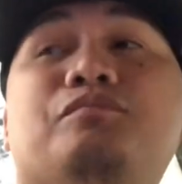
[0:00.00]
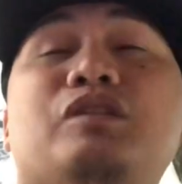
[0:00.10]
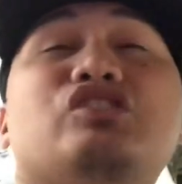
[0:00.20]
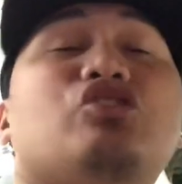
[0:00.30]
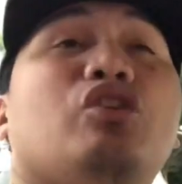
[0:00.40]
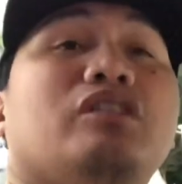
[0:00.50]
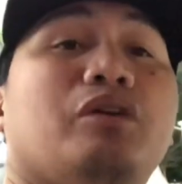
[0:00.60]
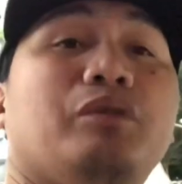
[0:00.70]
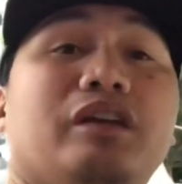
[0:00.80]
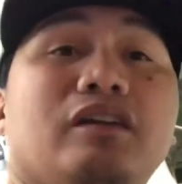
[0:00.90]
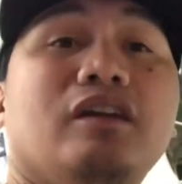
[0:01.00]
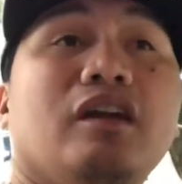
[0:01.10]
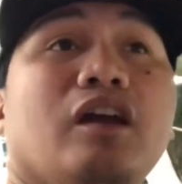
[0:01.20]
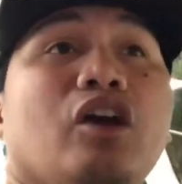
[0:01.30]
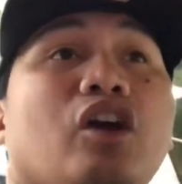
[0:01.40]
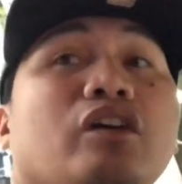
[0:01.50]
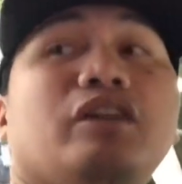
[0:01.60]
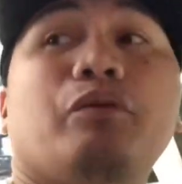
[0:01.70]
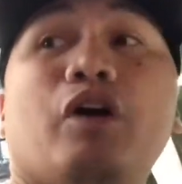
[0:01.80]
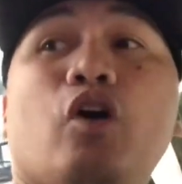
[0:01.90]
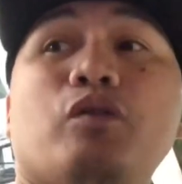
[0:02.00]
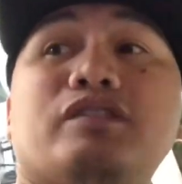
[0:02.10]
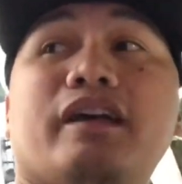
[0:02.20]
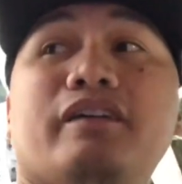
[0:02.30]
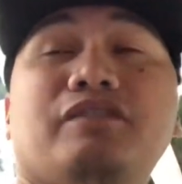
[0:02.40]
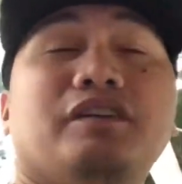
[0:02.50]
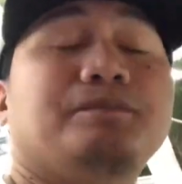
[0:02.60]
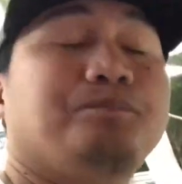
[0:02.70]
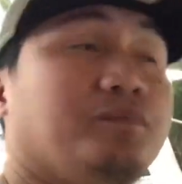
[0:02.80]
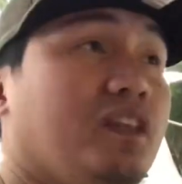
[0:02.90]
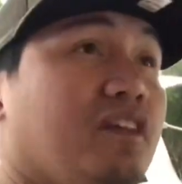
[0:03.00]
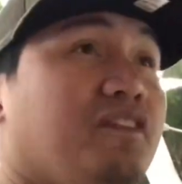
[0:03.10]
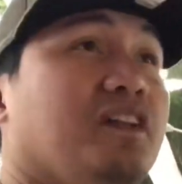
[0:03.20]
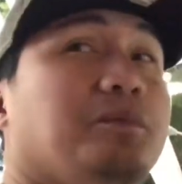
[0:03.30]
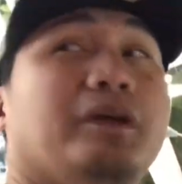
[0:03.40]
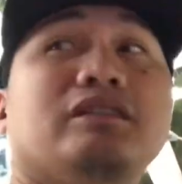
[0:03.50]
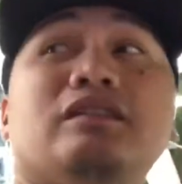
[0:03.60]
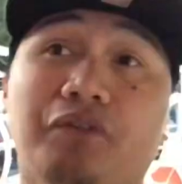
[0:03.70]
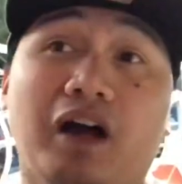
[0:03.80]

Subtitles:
lechon that we always have in the Philippines.